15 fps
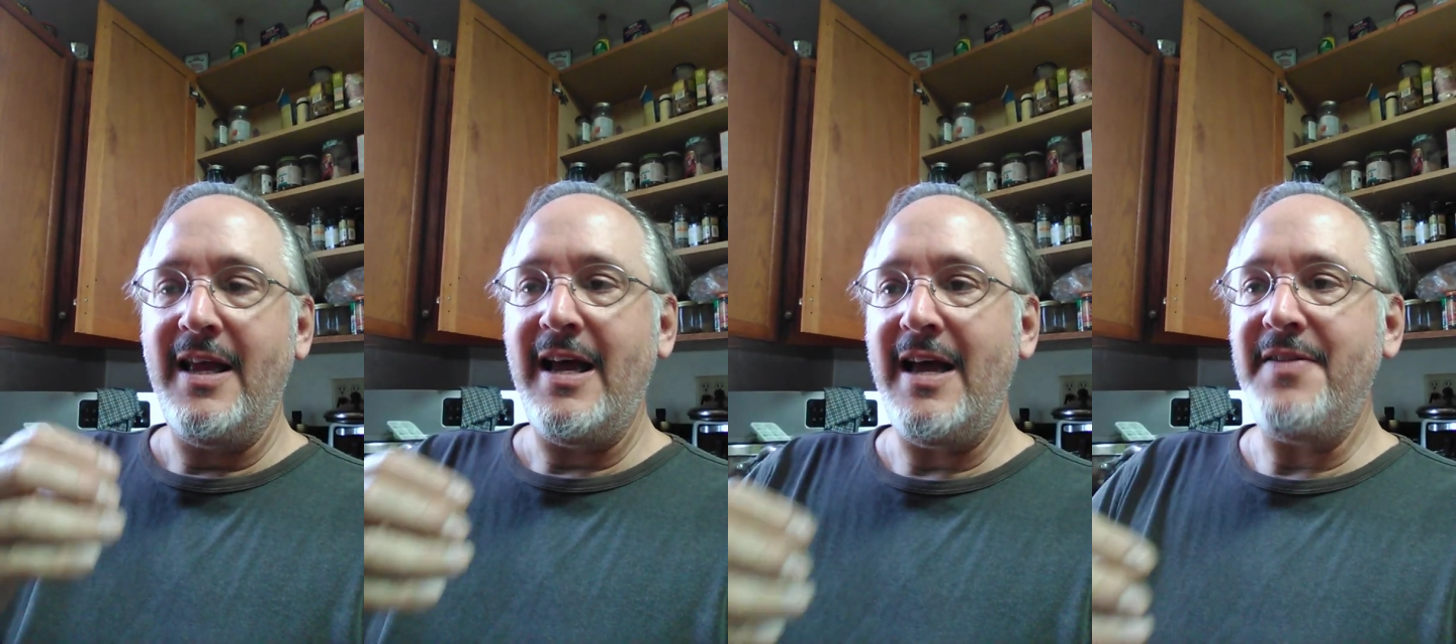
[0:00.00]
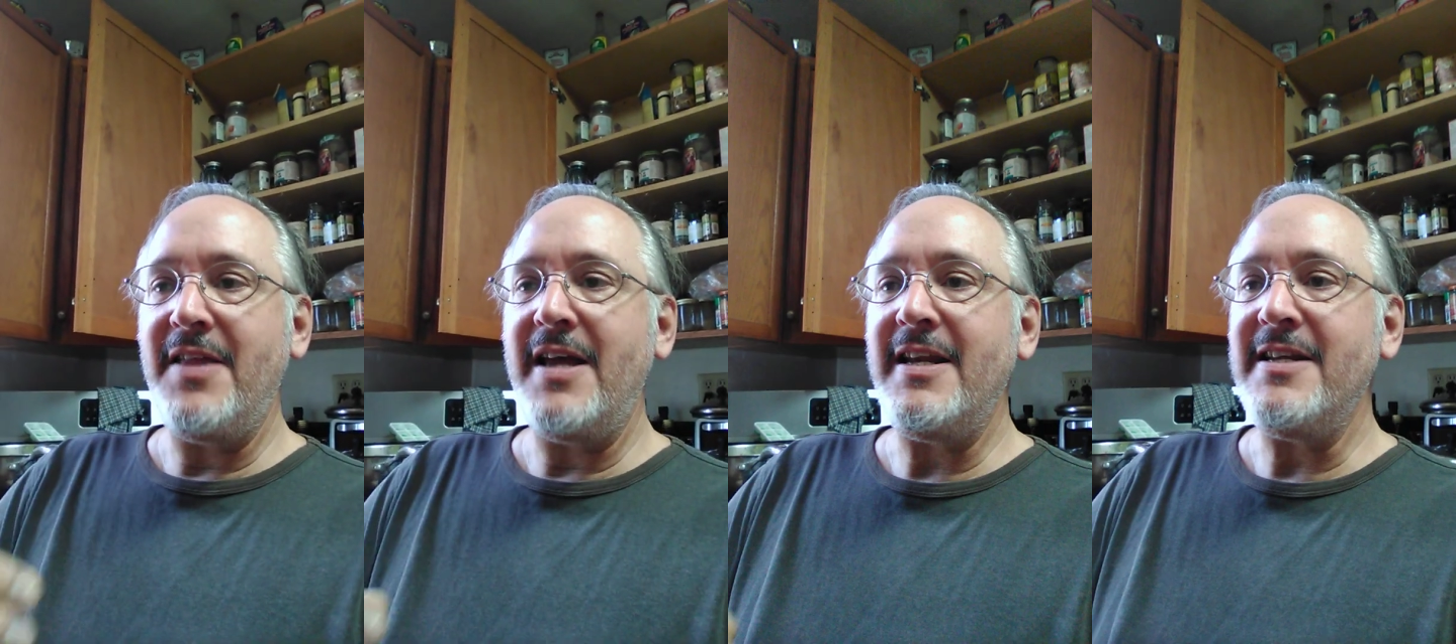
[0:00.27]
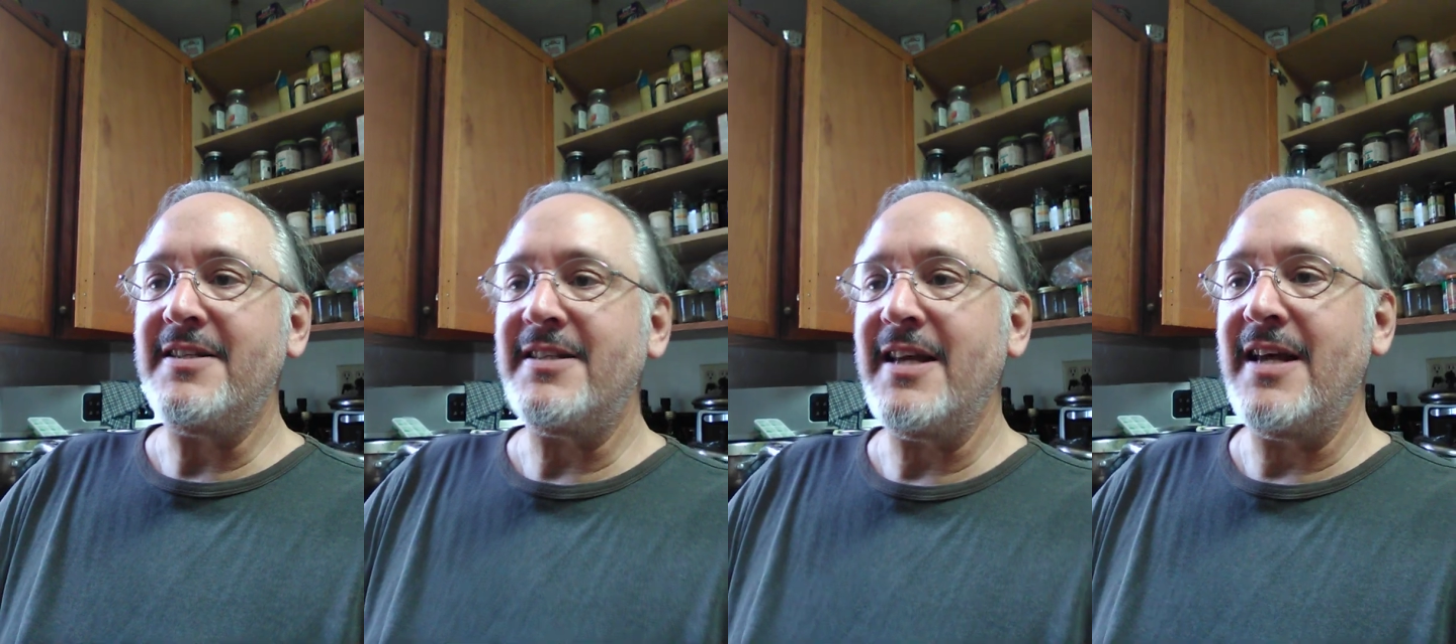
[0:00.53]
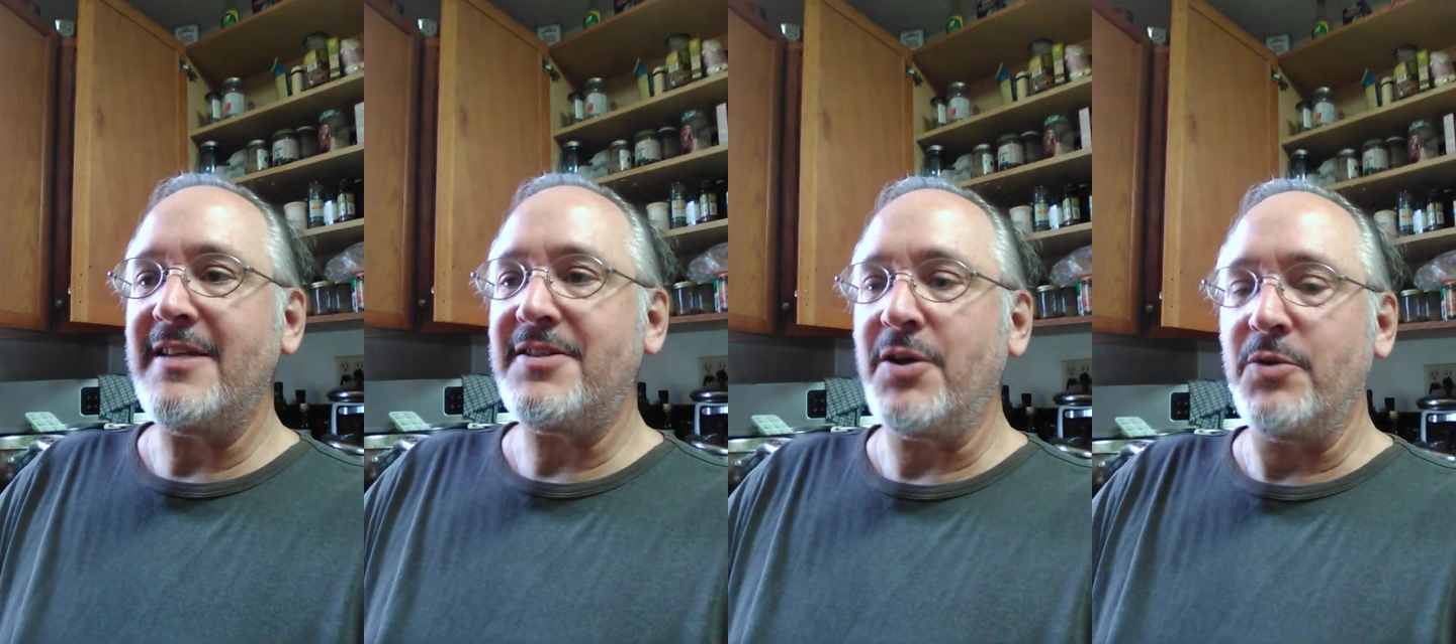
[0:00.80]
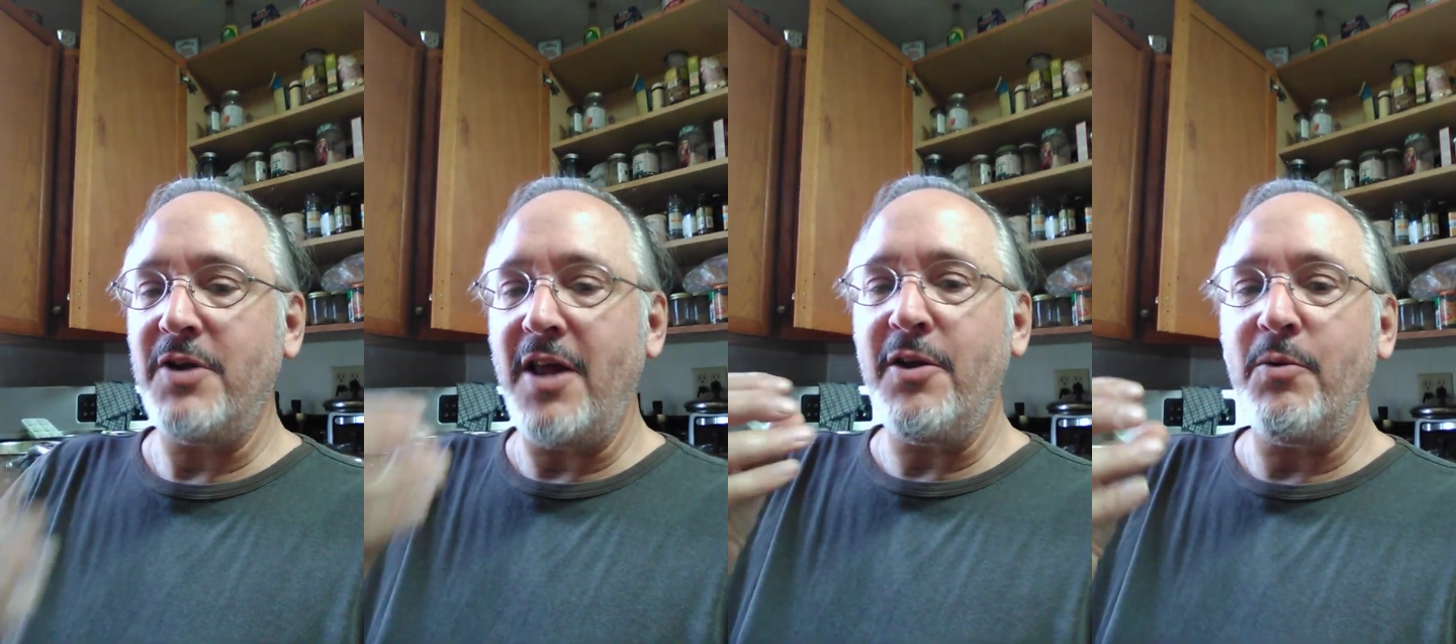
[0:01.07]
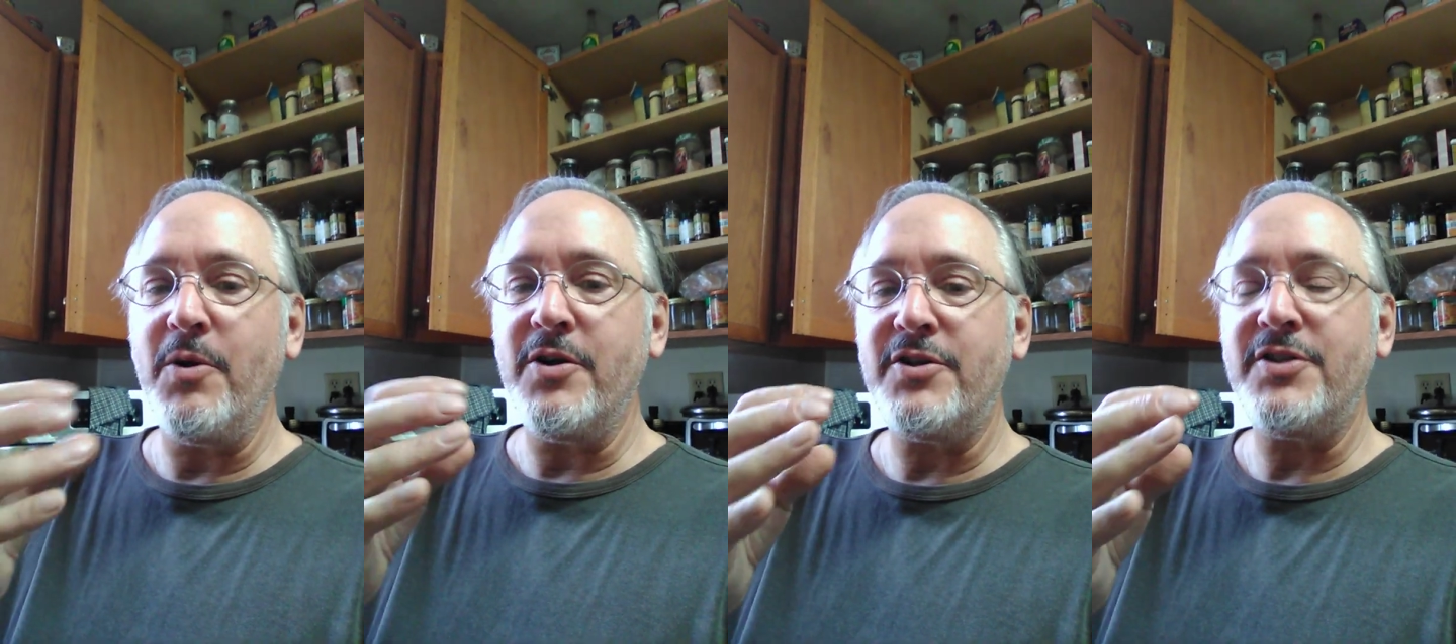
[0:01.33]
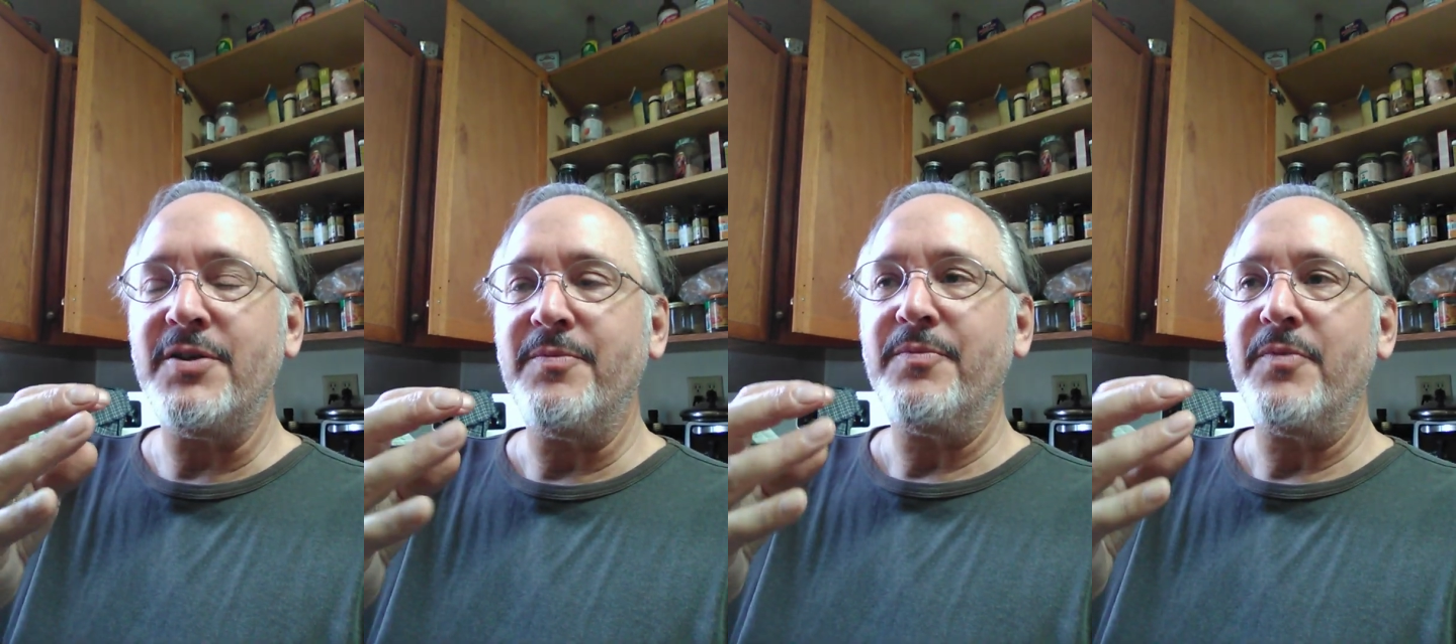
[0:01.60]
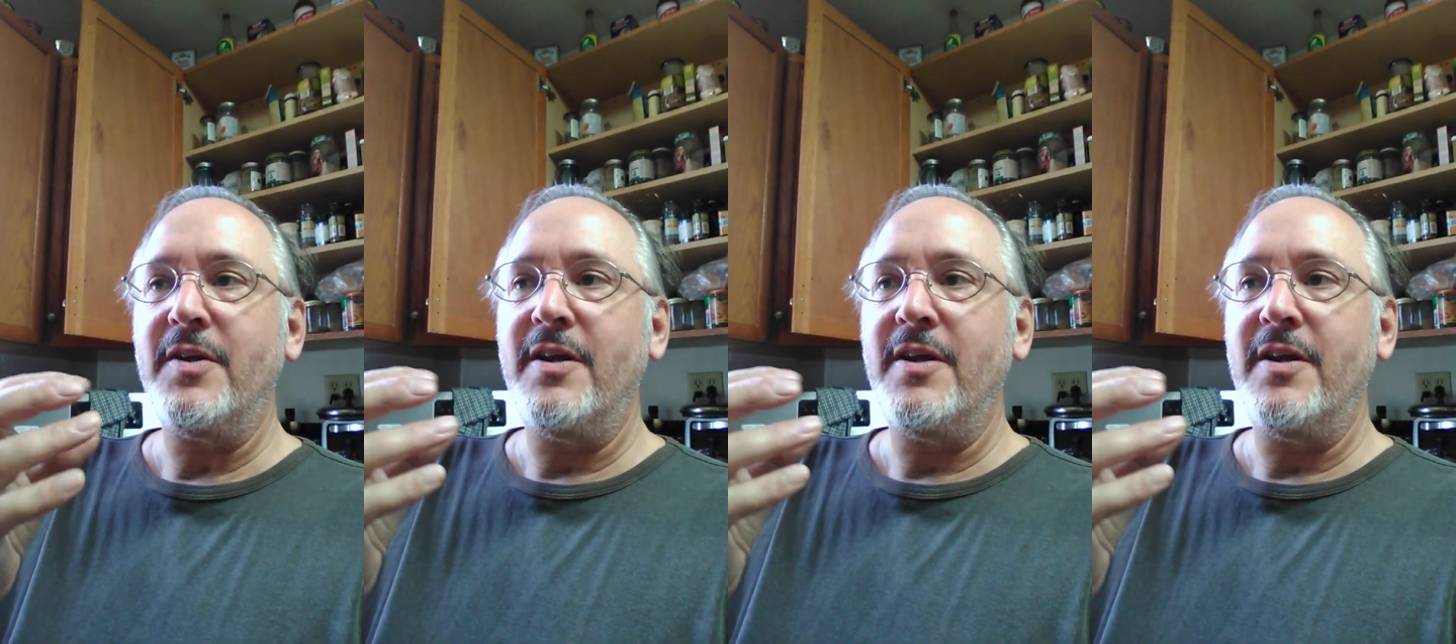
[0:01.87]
And then he said, so in other words,